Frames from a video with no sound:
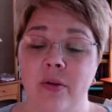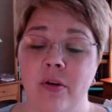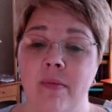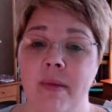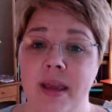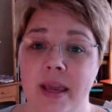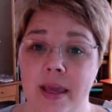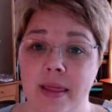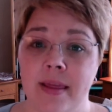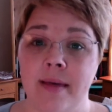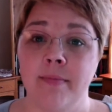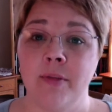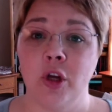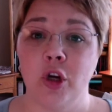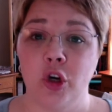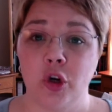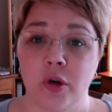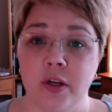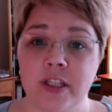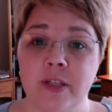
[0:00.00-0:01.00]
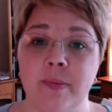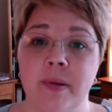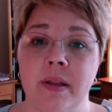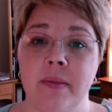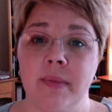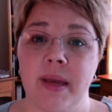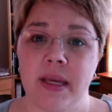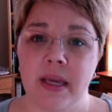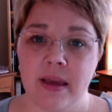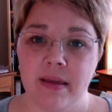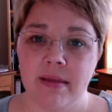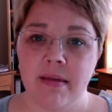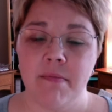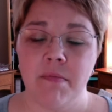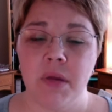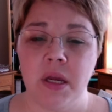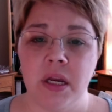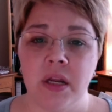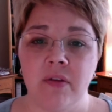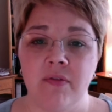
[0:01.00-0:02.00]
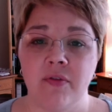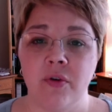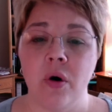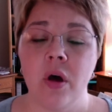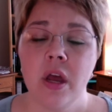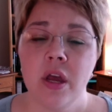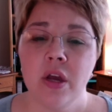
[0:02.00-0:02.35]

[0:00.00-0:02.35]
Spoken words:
and making them look crisp and making them meaningful.